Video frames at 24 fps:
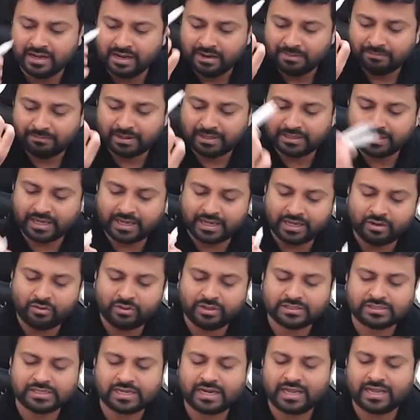But the AO
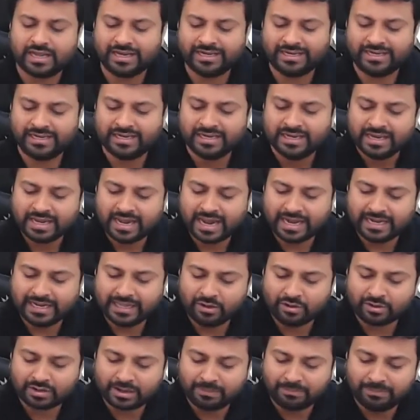is in a hurry and
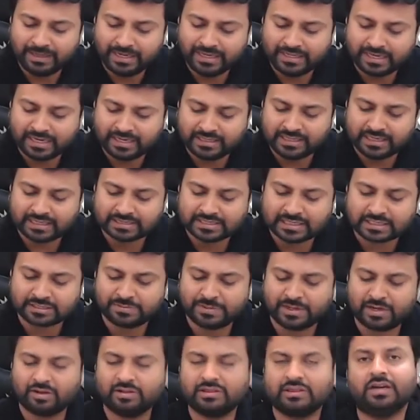AO completed the
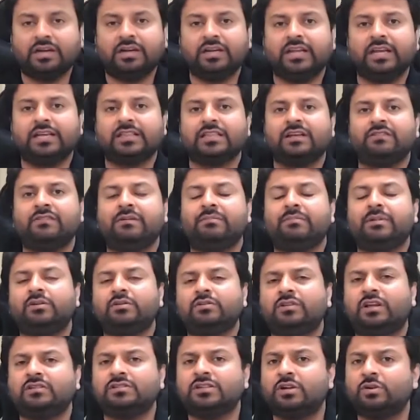assessment on 30th November
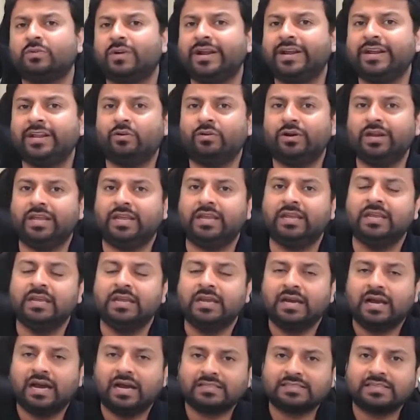2020 only.
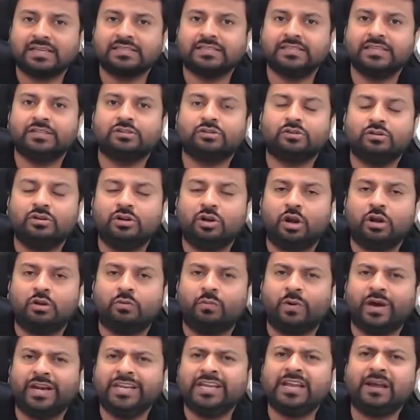Assessee should not
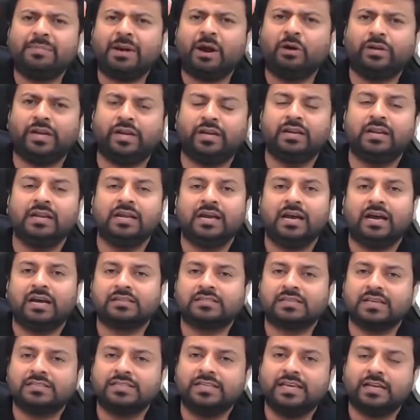worry about it.
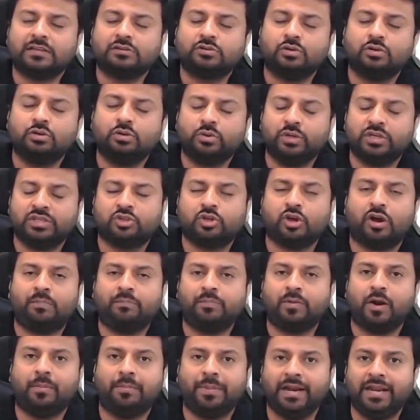Assessee has to do his job
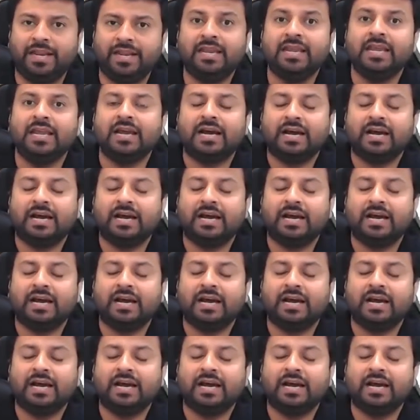properly.